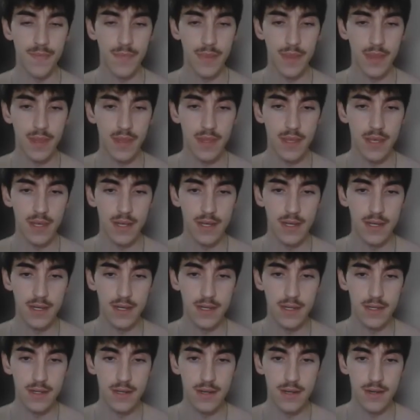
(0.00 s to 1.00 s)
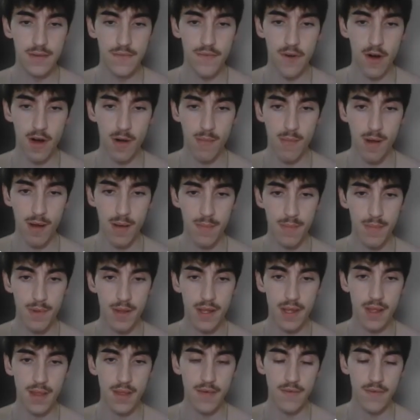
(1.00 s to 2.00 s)
They farm up.
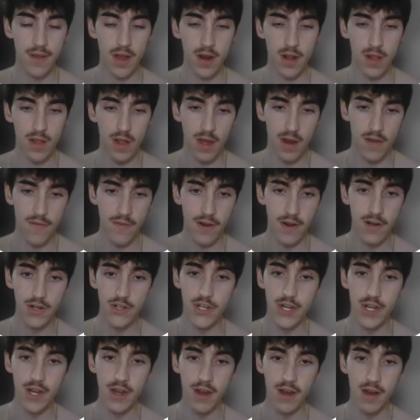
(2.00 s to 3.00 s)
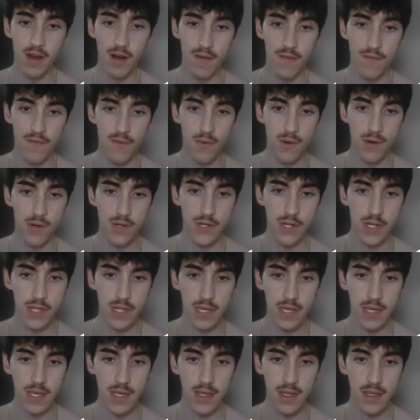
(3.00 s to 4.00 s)
They've got a lot of energy here,
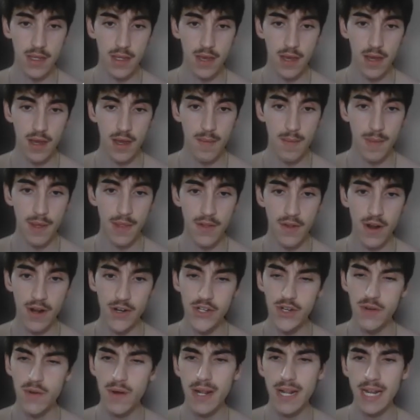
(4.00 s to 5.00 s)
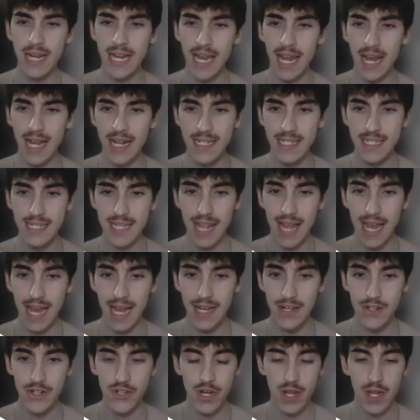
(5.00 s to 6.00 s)
unfortunately, and they're actually running Night
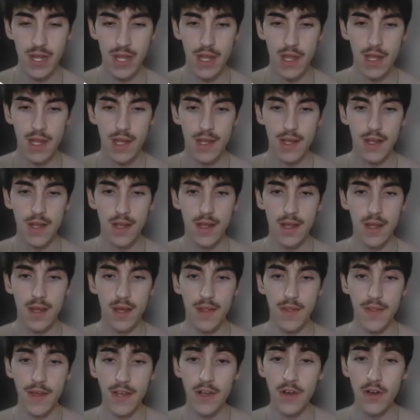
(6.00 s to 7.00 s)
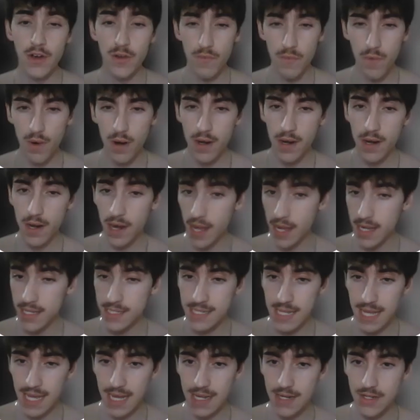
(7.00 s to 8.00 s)
Slash. They could run Night
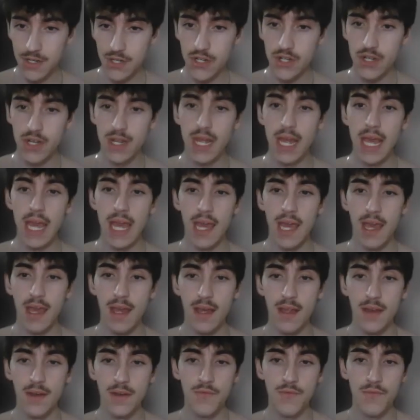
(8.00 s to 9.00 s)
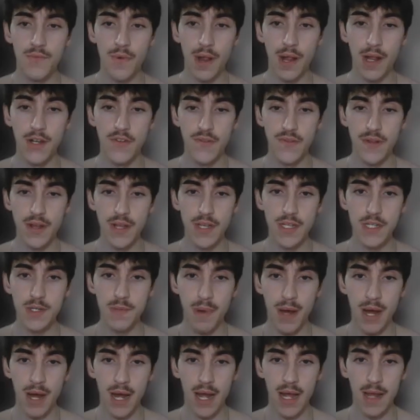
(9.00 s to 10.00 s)
Slash and Rage Fist,
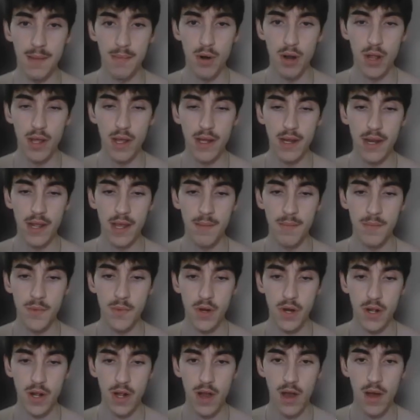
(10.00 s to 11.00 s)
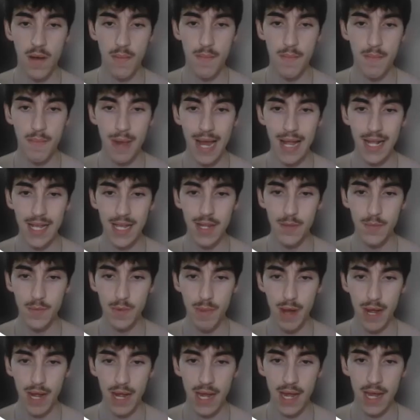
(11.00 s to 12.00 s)
but I probably am going to come back in with
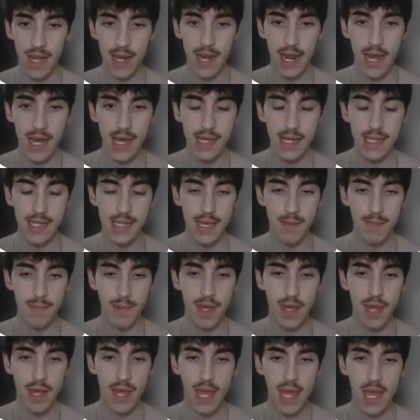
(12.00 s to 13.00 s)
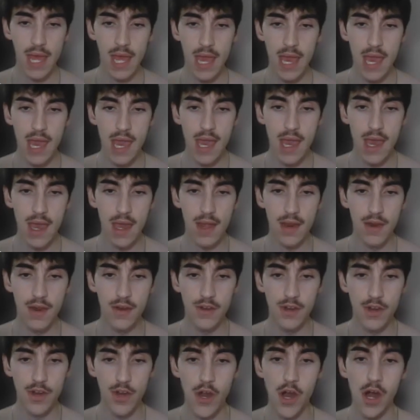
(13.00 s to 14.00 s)
my Annihilape
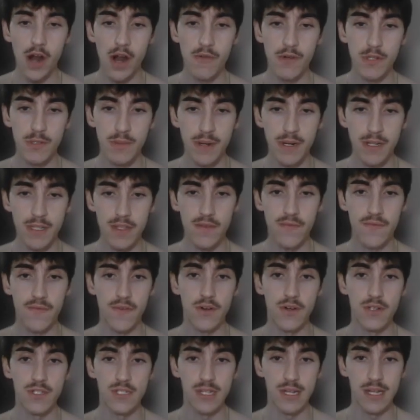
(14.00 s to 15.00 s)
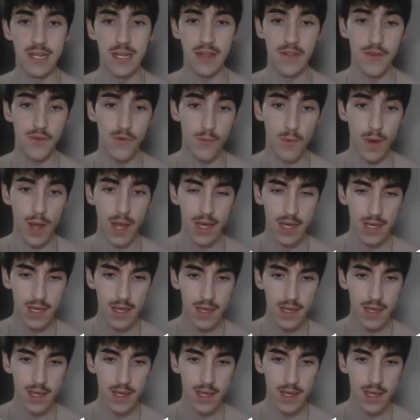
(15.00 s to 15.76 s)
and not respect the first either way.